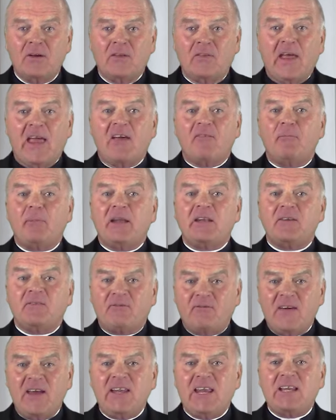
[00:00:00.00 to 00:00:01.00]
they have been
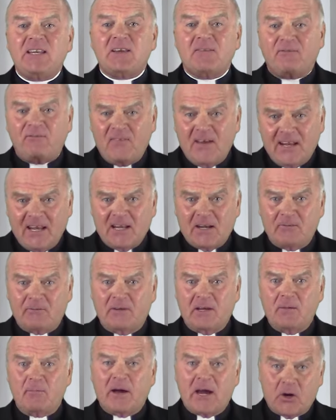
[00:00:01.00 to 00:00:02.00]
defeated
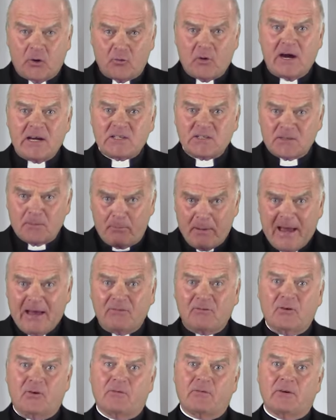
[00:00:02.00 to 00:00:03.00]
definitively by Christ's
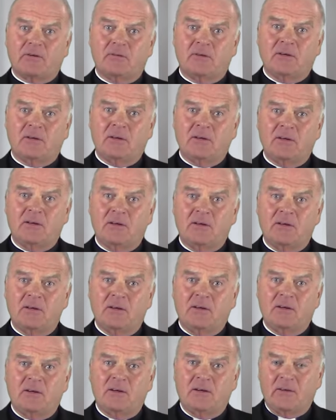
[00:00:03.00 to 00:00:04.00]
Passover.
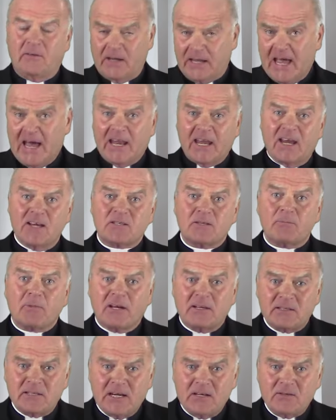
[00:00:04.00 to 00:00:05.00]
The Catechism
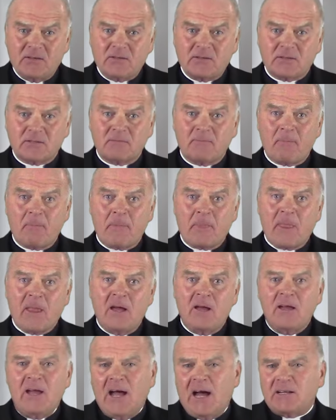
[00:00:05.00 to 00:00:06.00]
continues
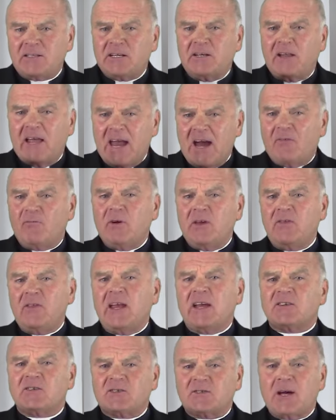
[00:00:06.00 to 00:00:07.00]
until
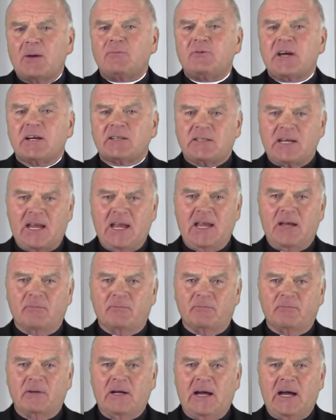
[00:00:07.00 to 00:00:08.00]
everything is subject to
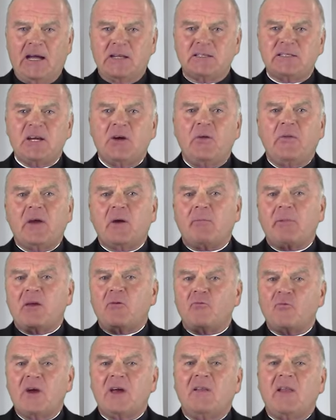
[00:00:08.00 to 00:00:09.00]
him, until there be
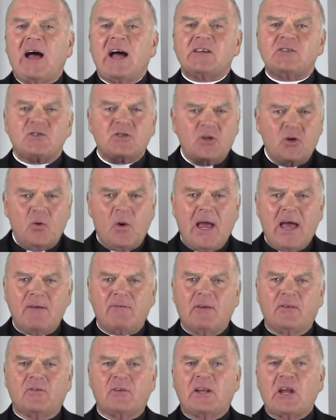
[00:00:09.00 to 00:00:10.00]
realized new
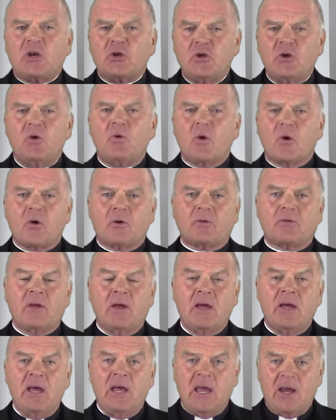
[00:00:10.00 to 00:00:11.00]
heavens and a new earth
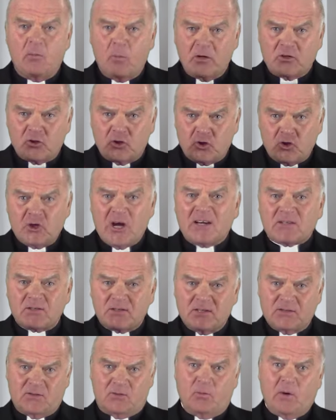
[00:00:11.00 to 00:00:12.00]
in which
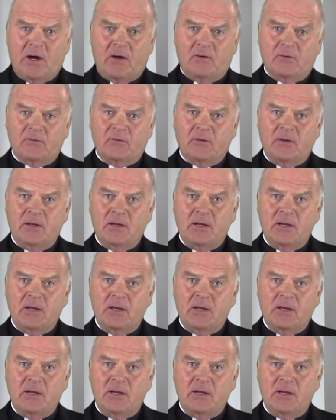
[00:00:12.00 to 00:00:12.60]
justice dwells,